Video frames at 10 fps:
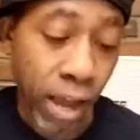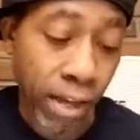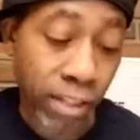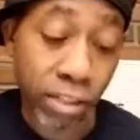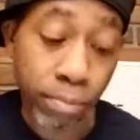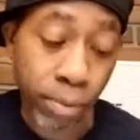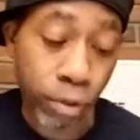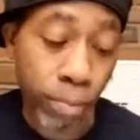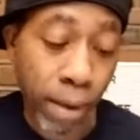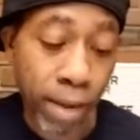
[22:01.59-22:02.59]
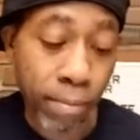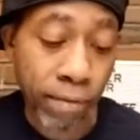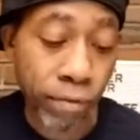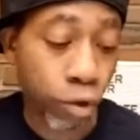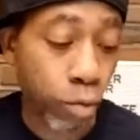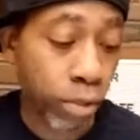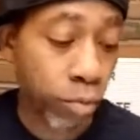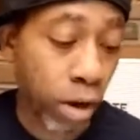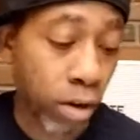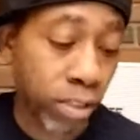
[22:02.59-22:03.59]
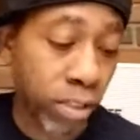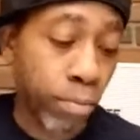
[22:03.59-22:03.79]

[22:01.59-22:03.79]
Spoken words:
This is produced by MF Doom as well. It's just